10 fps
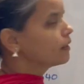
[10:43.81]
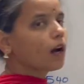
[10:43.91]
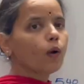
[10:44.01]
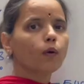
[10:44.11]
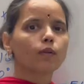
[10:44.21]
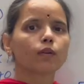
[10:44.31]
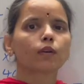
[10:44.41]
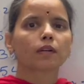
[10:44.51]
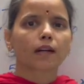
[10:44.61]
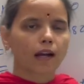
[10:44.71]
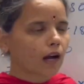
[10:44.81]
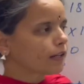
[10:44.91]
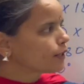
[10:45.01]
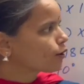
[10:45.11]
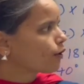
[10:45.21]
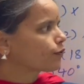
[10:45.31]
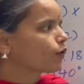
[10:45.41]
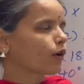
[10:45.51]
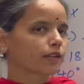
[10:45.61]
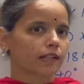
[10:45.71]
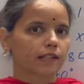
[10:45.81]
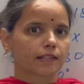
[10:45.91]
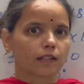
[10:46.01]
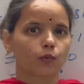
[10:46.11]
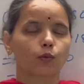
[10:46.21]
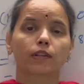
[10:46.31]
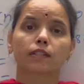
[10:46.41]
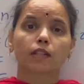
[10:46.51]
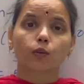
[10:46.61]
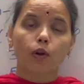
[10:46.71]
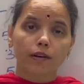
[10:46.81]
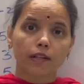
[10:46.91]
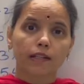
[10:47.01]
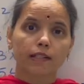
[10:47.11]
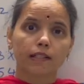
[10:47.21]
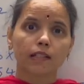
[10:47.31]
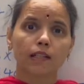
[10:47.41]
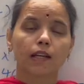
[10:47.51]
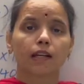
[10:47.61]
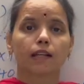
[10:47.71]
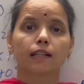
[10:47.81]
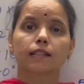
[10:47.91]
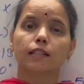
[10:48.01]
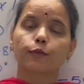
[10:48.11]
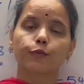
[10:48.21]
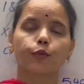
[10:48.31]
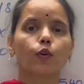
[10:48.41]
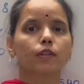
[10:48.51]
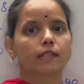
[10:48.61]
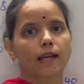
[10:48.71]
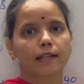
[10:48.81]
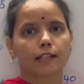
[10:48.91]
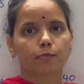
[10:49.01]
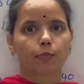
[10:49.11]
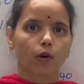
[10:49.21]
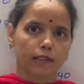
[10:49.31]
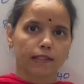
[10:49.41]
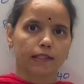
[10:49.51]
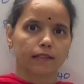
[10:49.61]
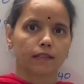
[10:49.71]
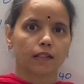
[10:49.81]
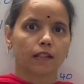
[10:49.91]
Now, kinds of quadrilateral. What is a quadrilateral? It's a four-sided polygon.